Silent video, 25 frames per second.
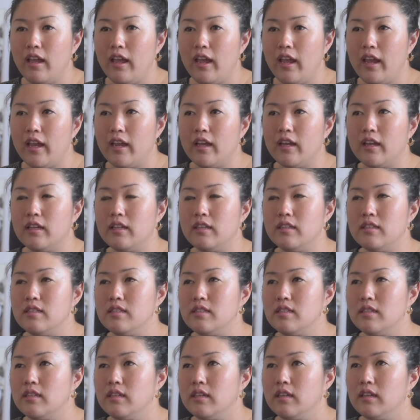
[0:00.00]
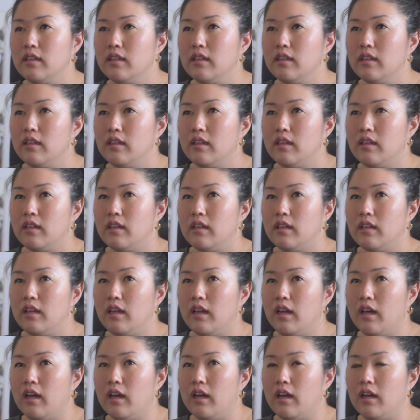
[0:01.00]
And
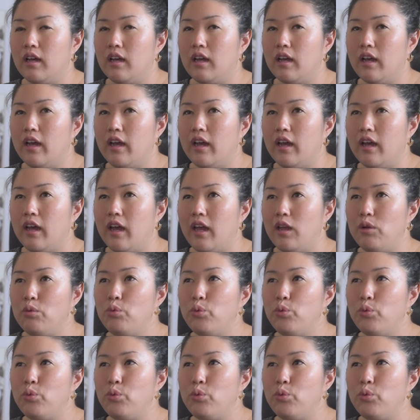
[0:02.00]
I